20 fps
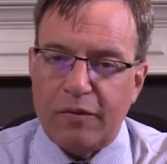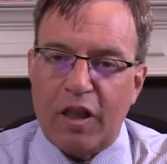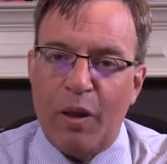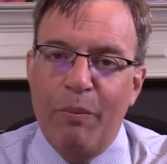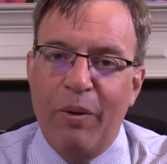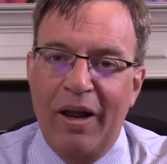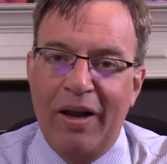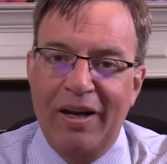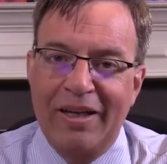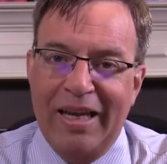
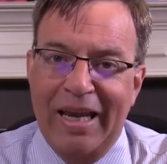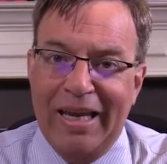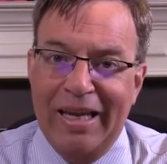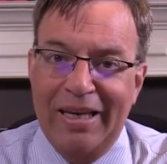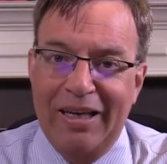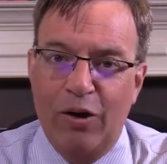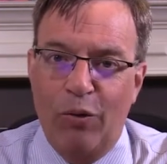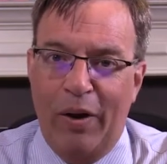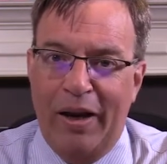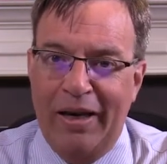But I'm going to take
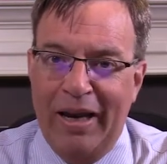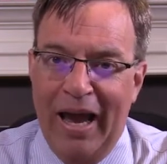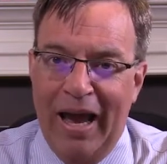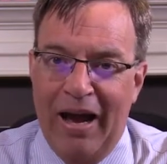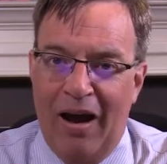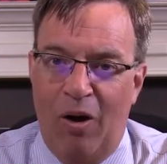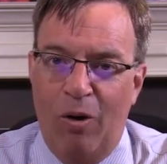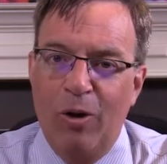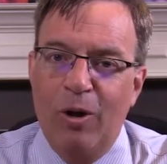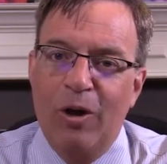India away
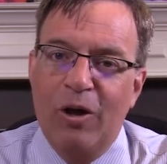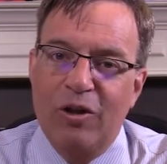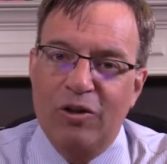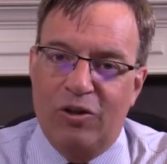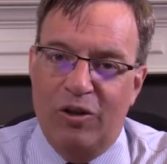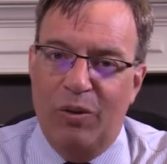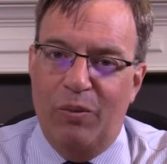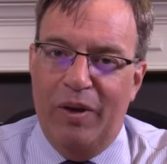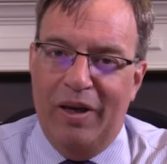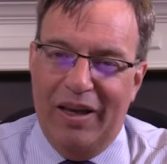now
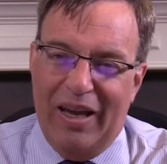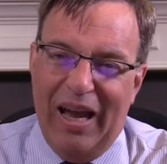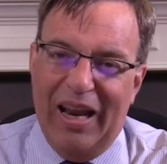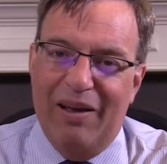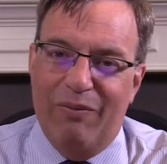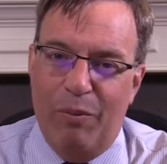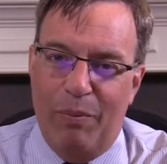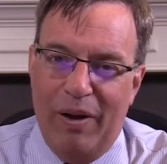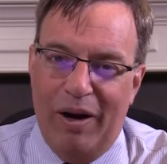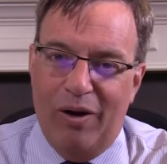so that we can kind
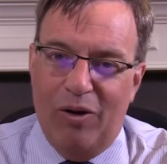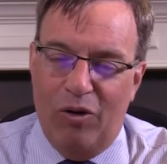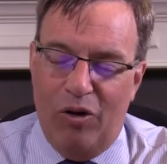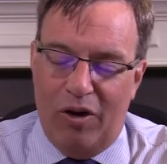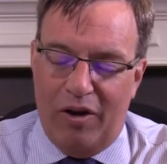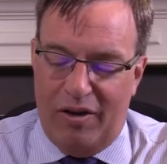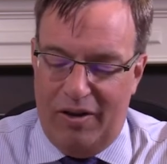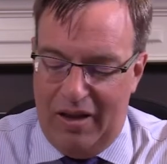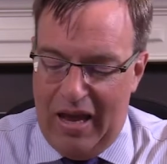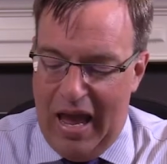of have a better
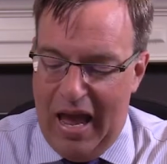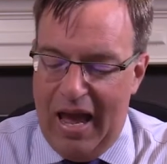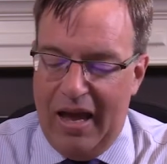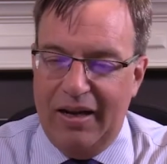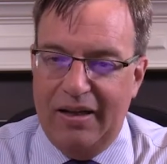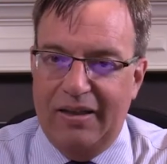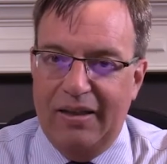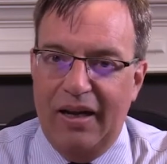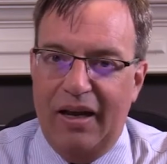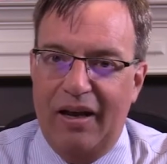look
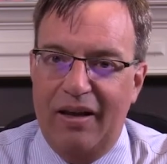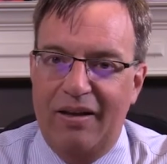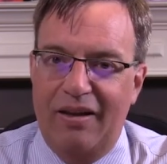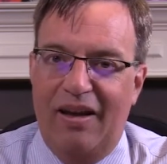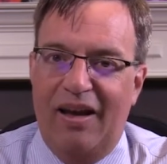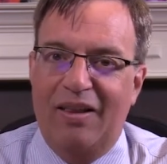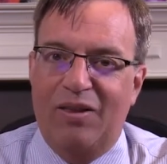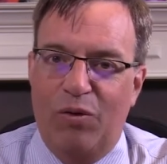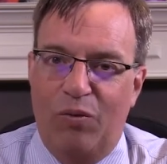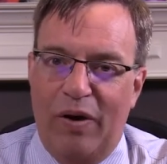at
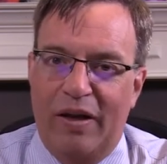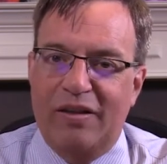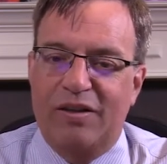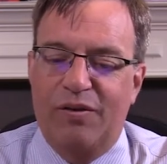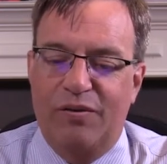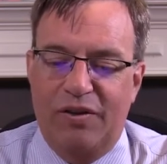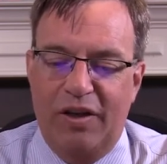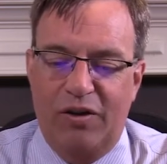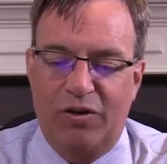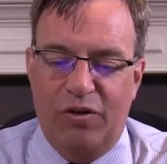the rest
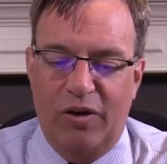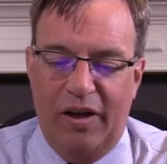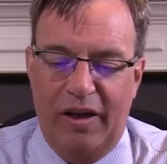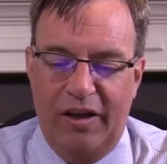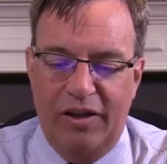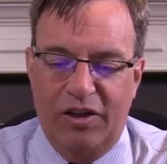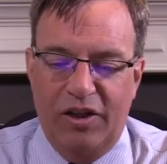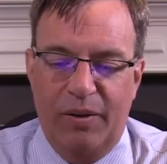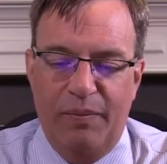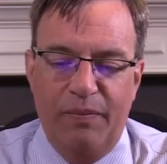of Central
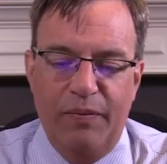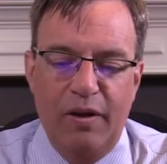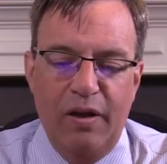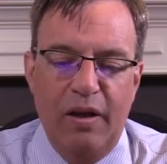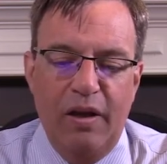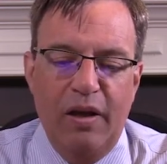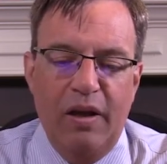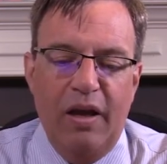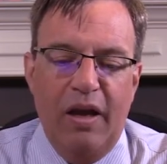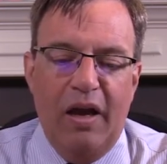Asia,
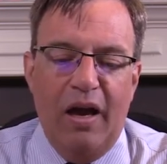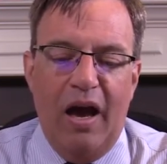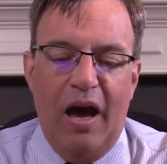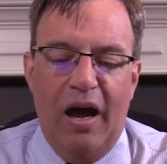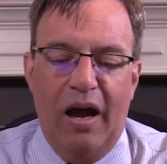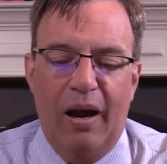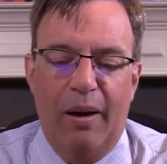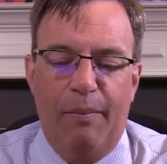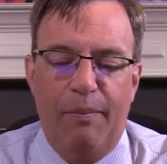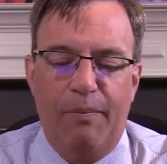
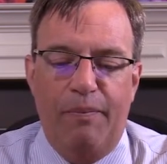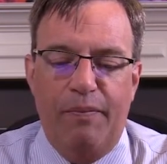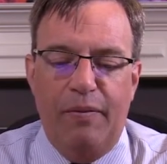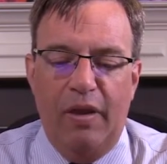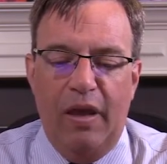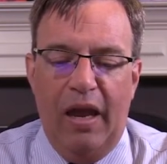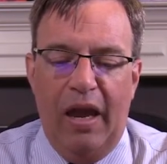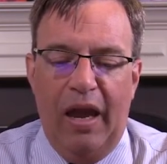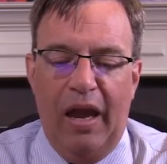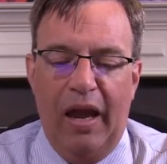and
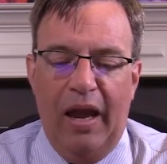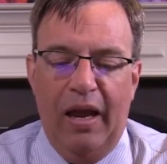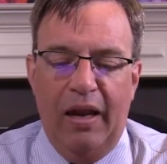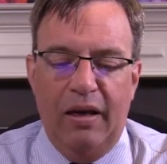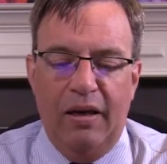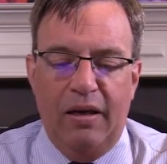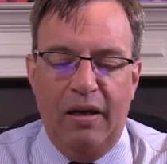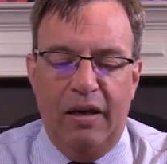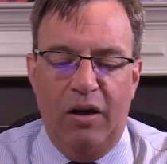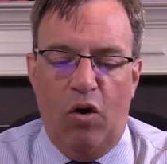
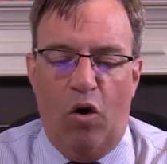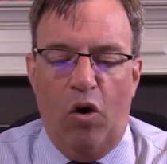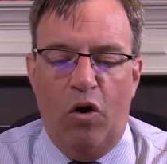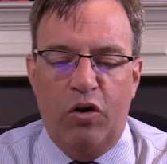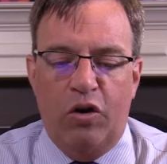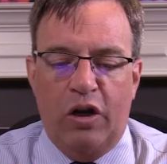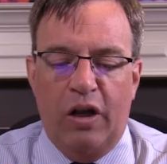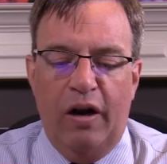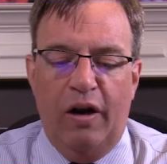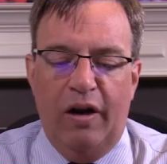
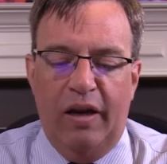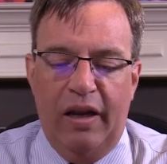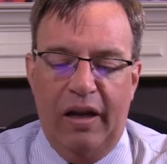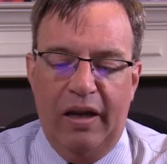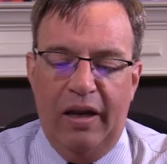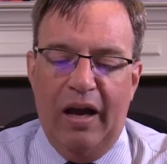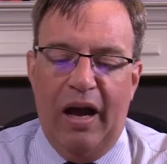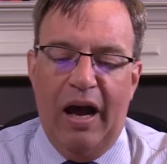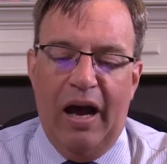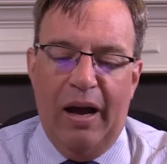
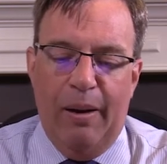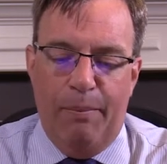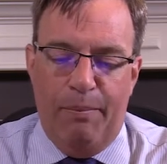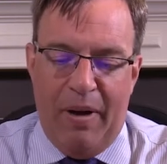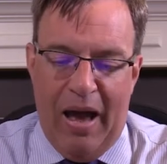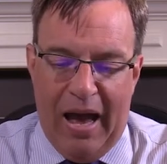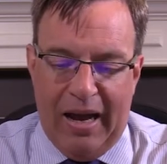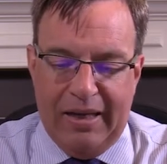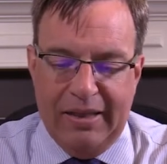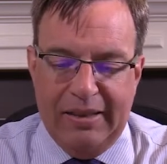clearly
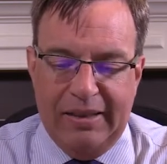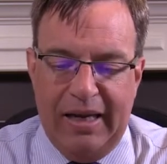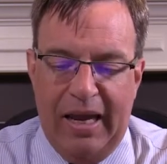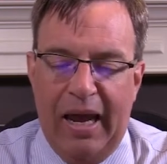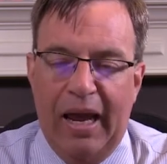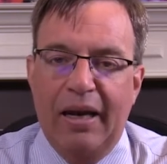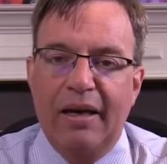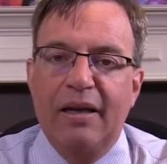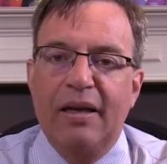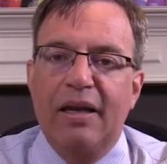
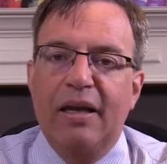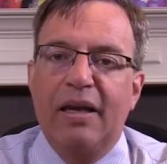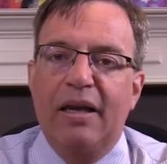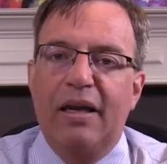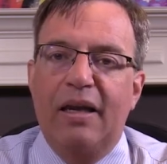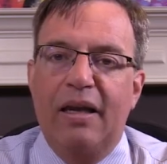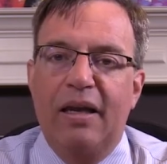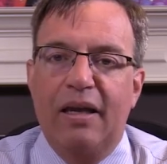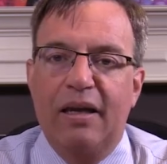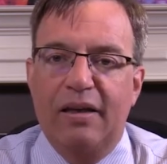Pakistan
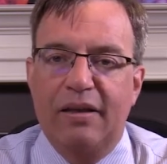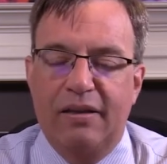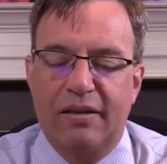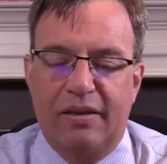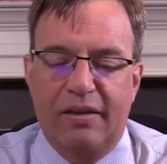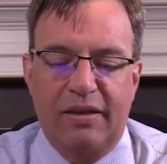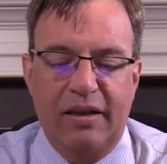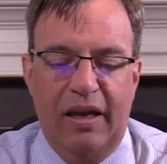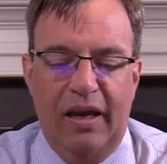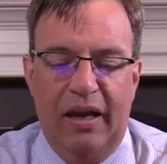
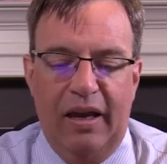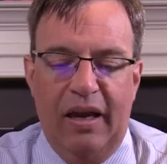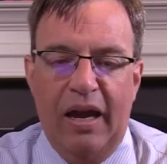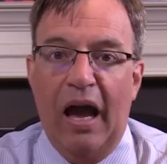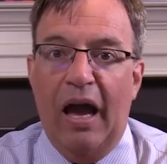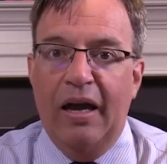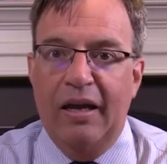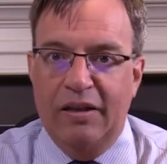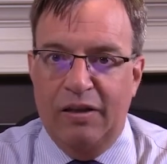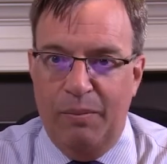is
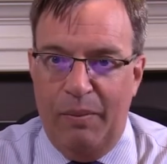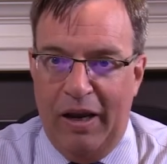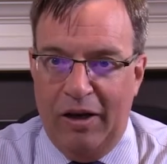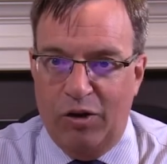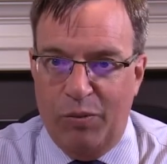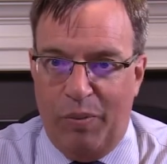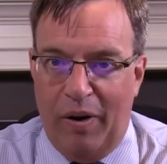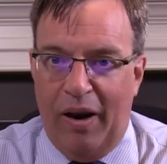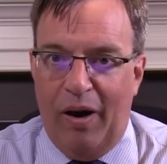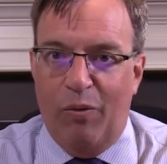a
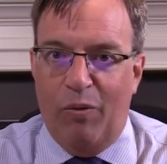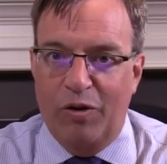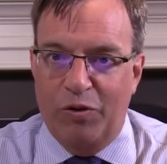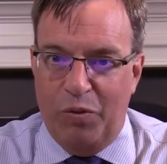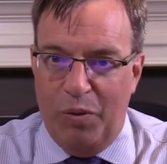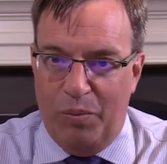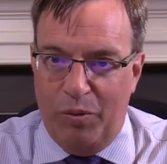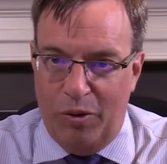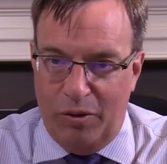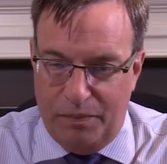major player once
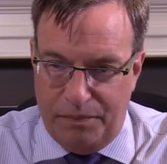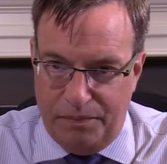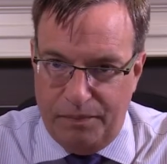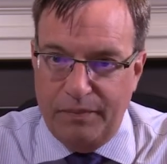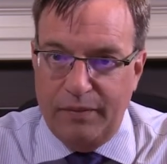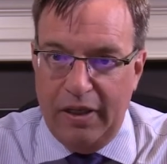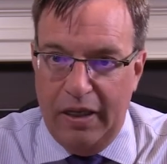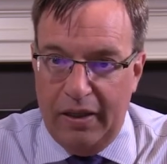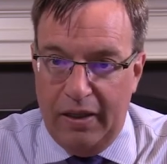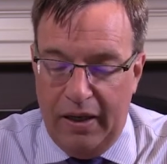we pull
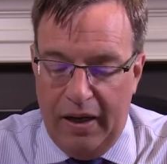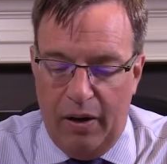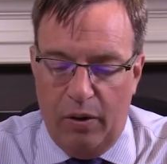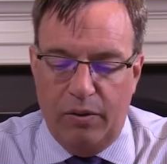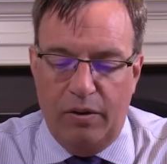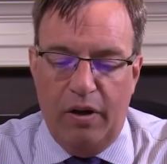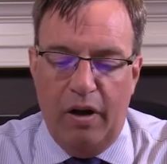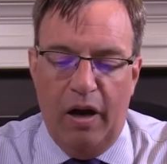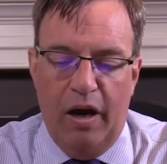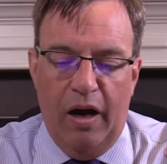India
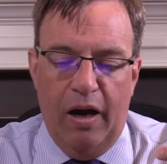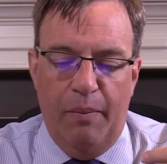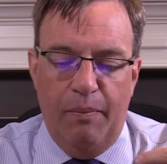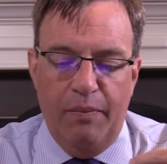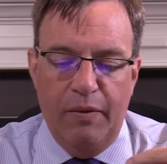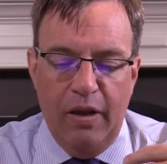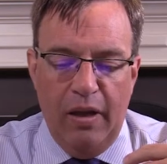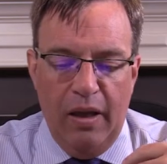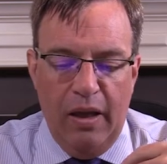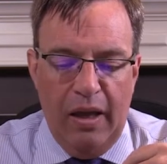
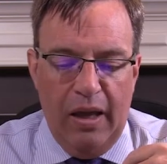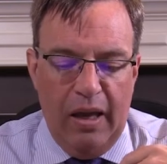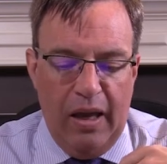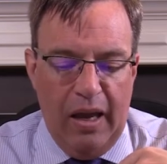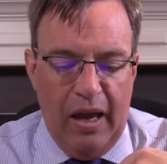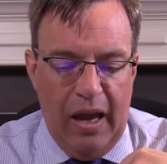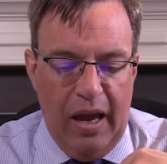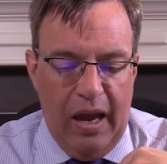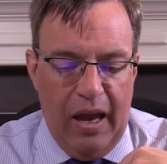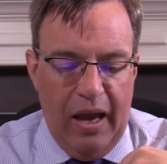out,
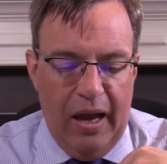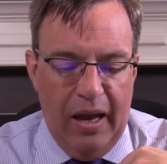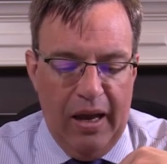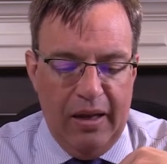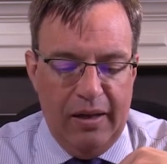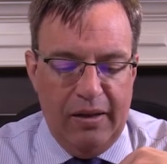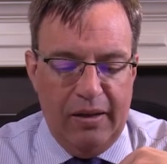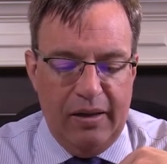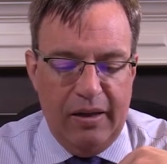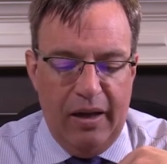
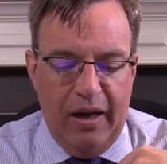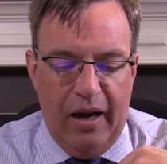and